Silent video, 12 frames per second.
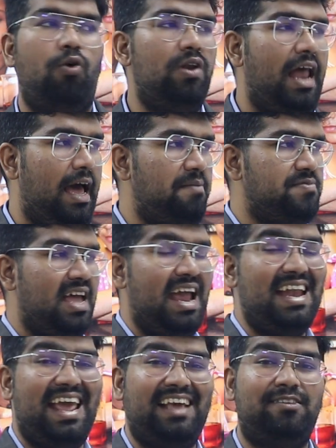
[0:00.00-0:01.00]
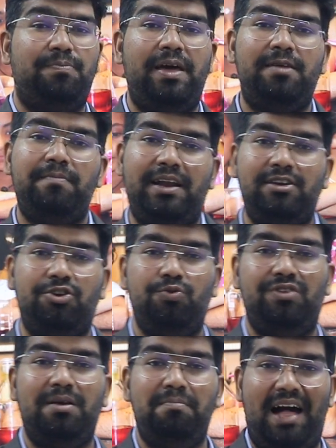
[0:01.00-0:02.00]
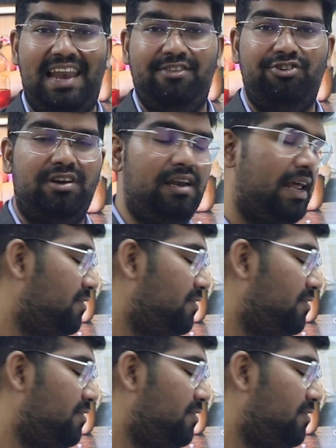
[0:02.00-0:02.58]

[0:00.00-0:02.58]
OLabs and experiment using biological